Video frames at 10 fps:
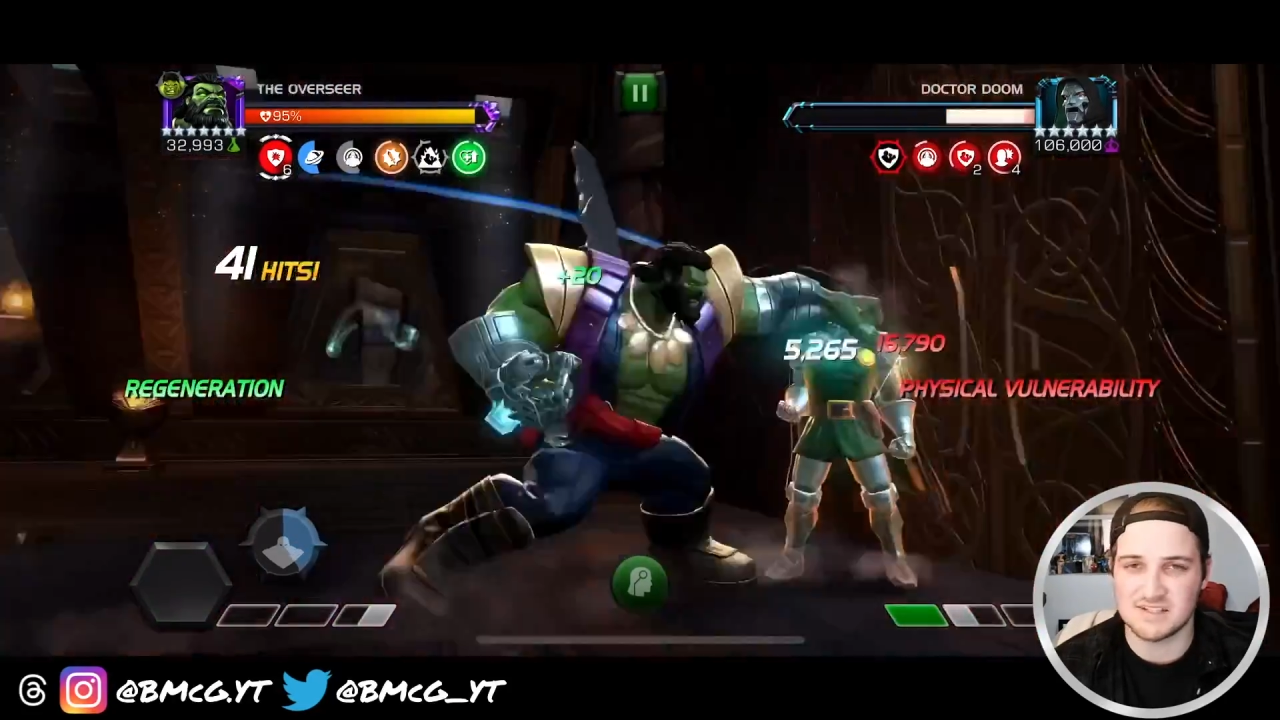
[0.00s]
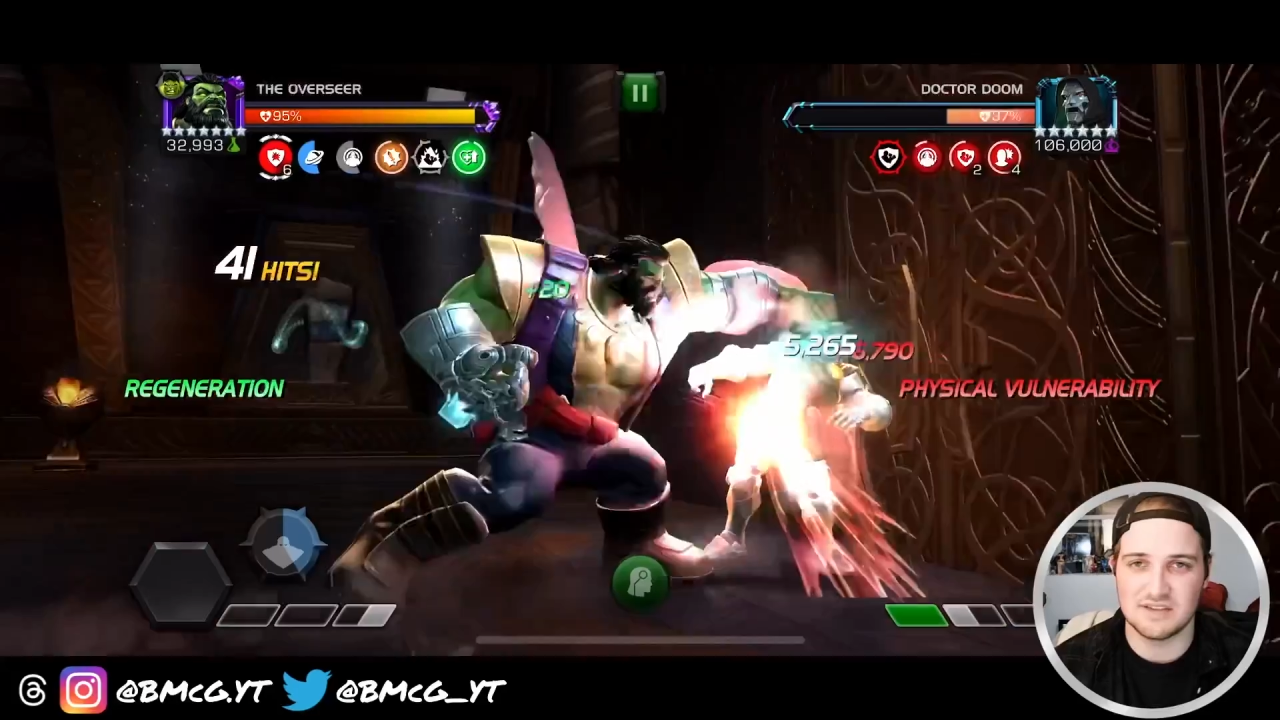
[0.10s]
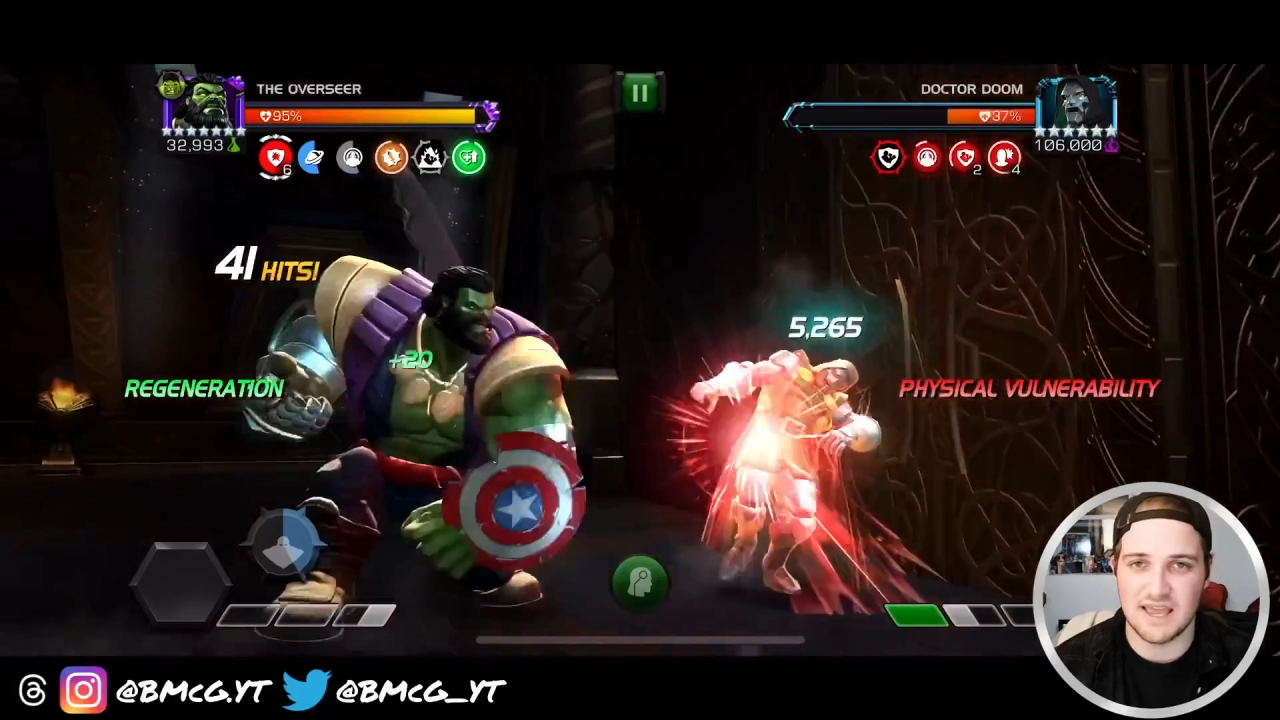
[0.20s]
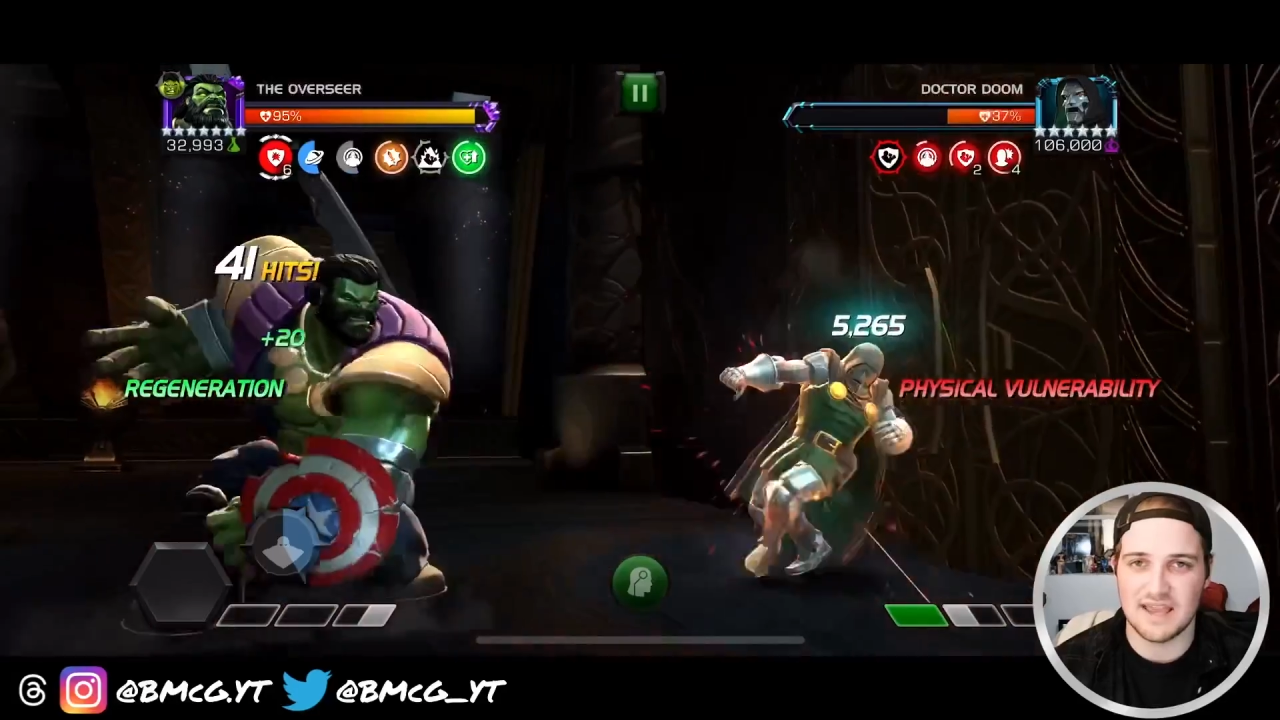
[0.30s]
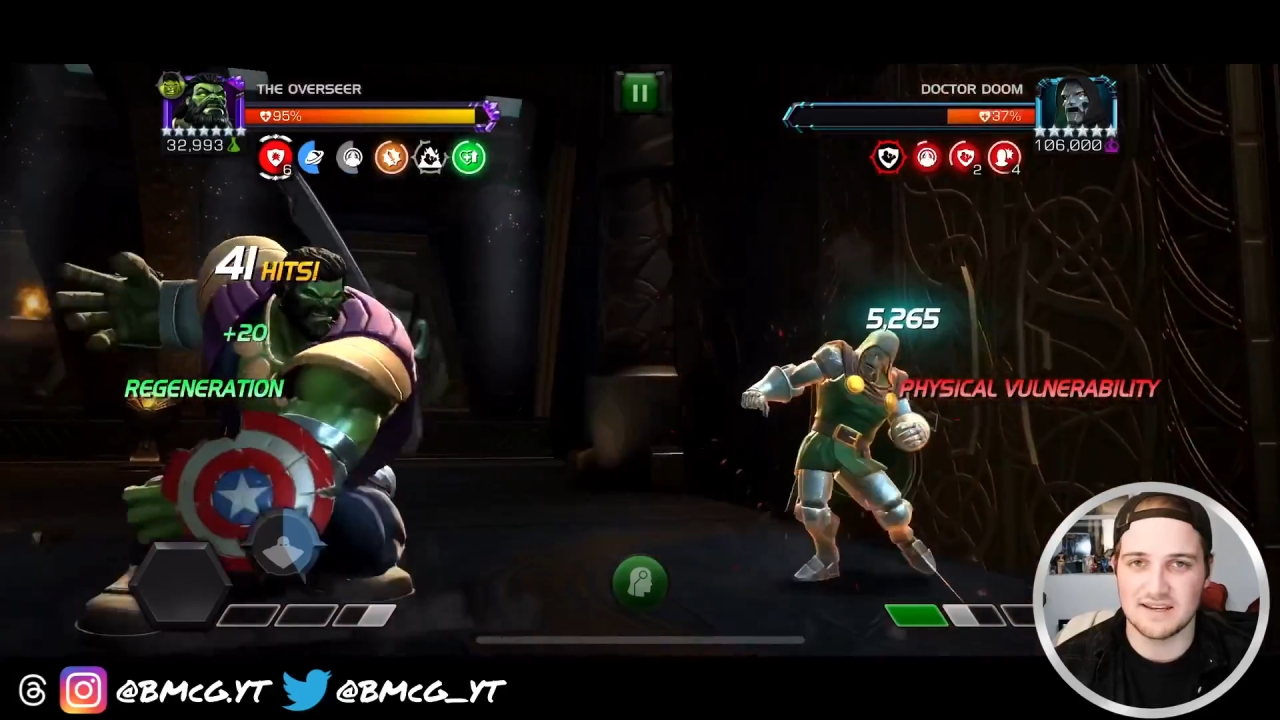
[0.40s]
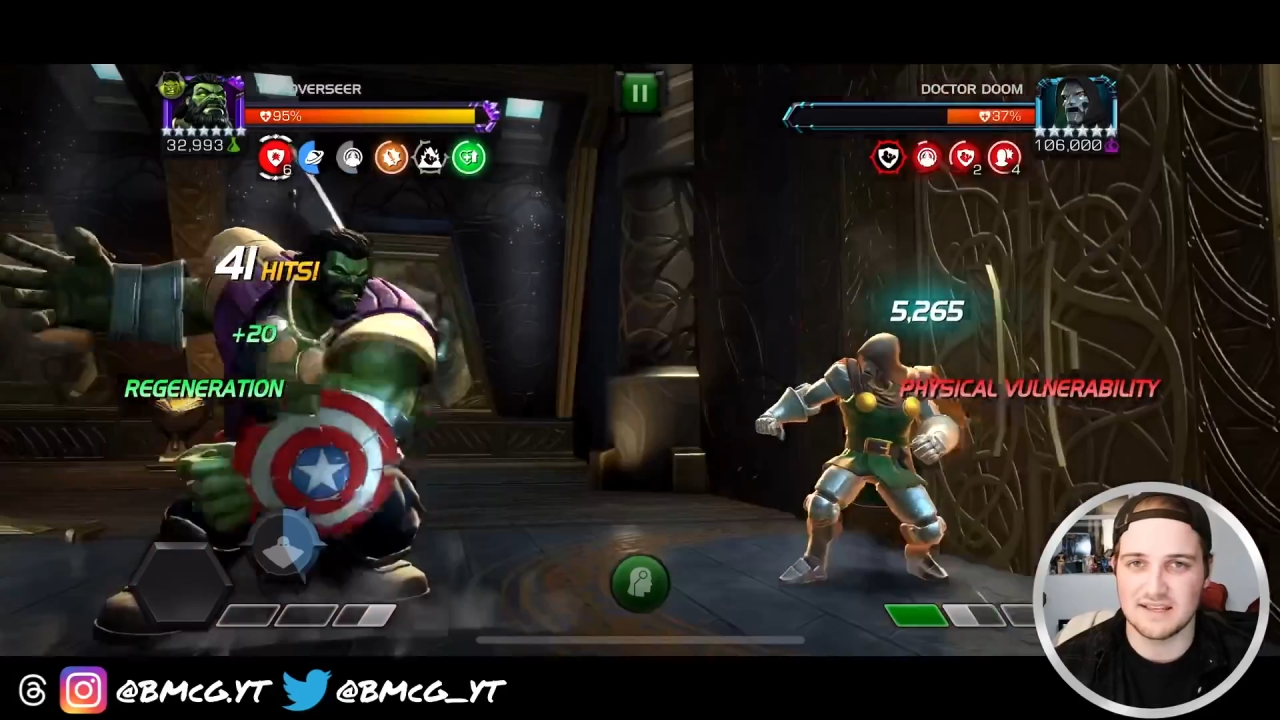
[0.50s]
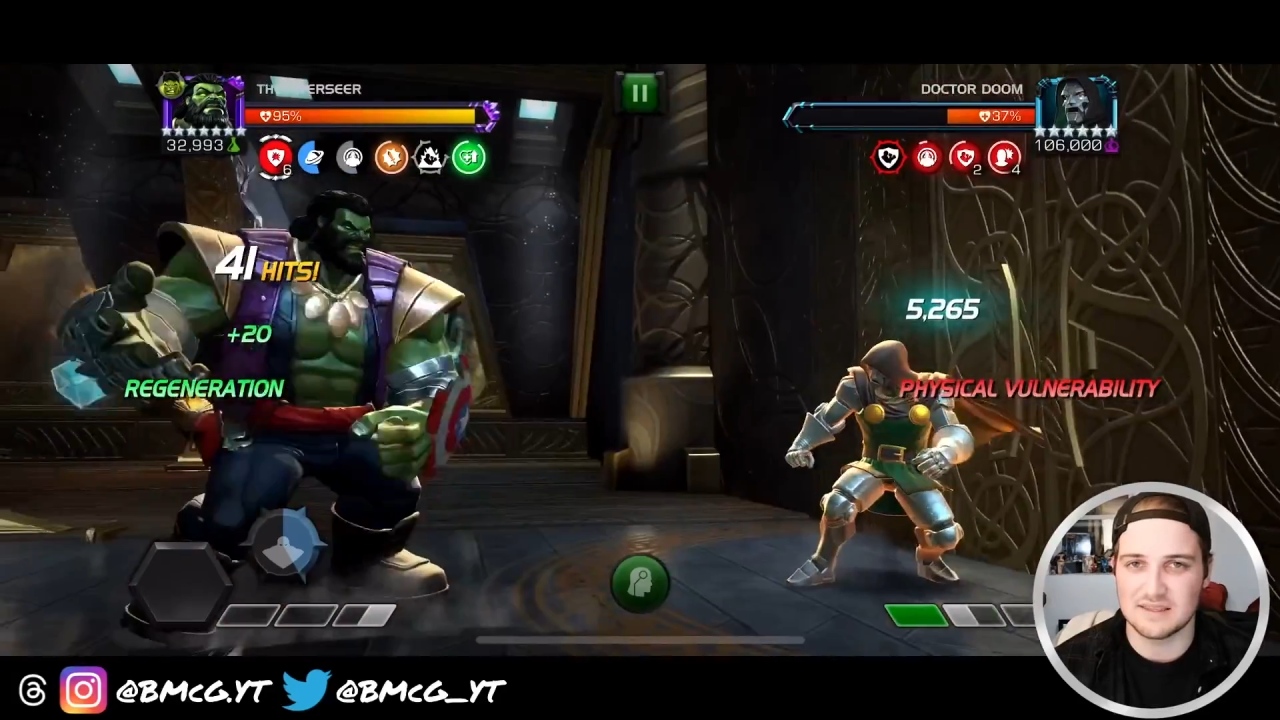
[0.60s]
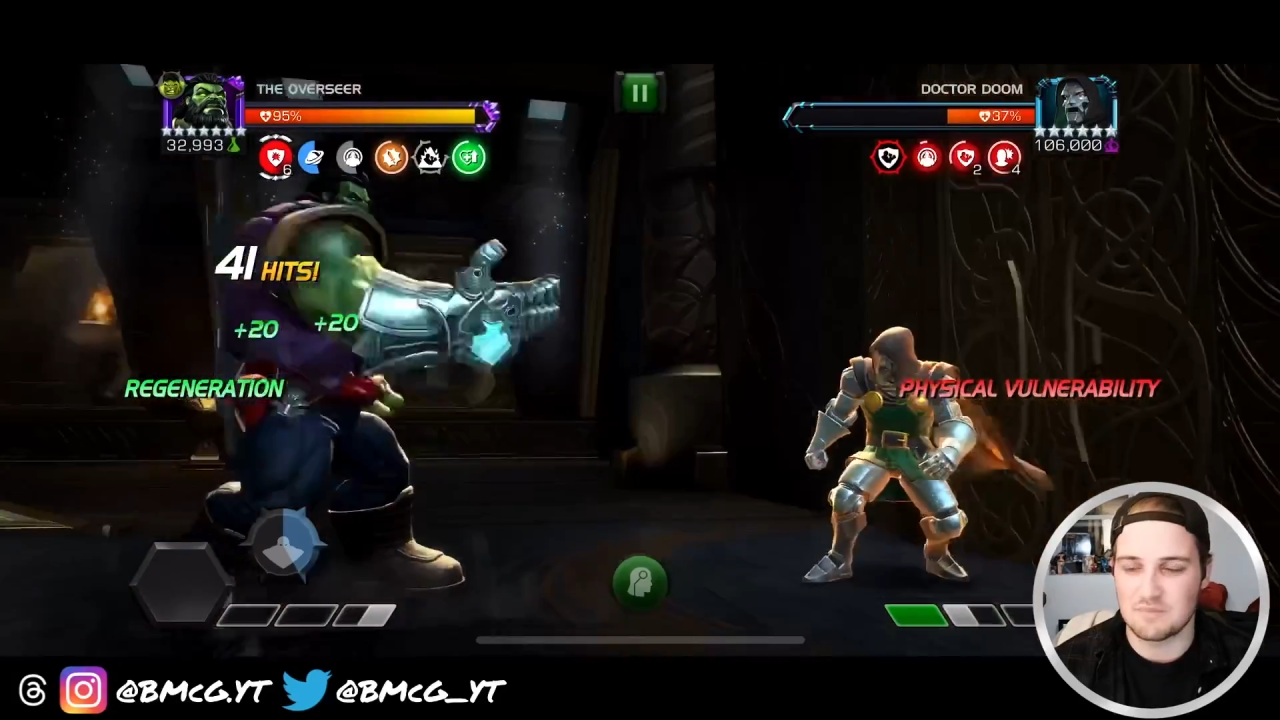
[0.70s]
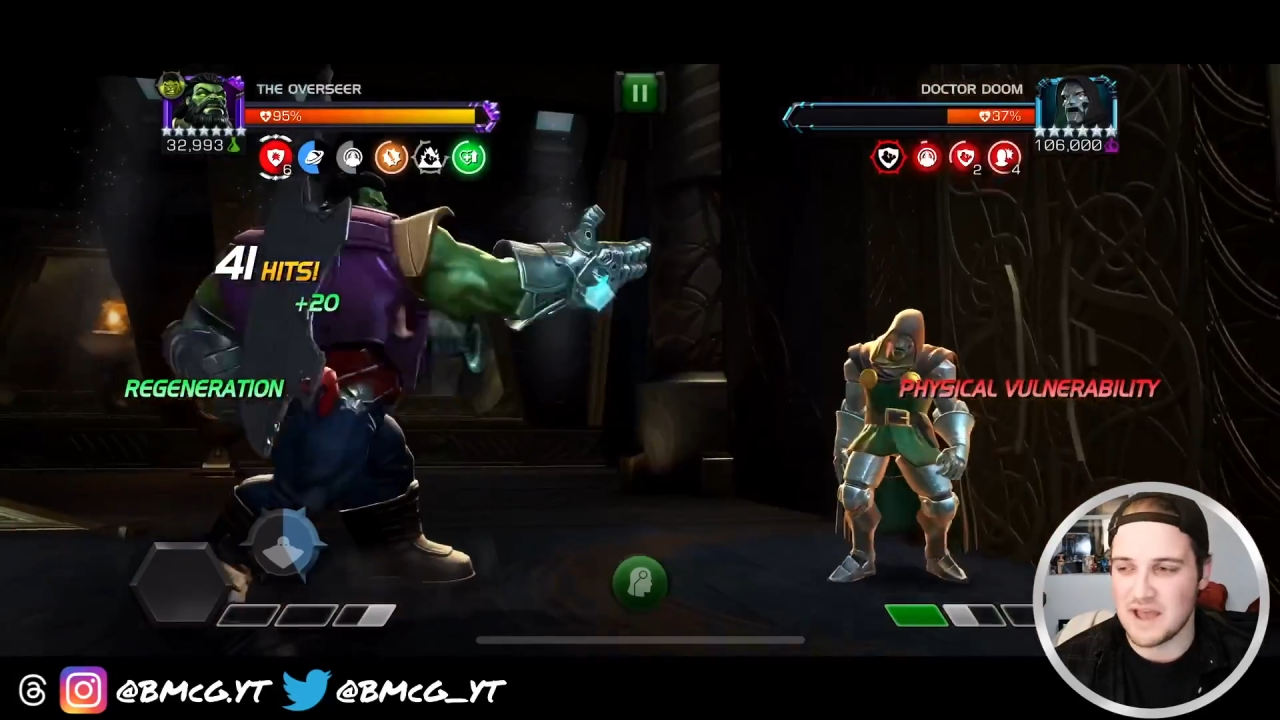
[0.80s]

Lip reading: as you can to get the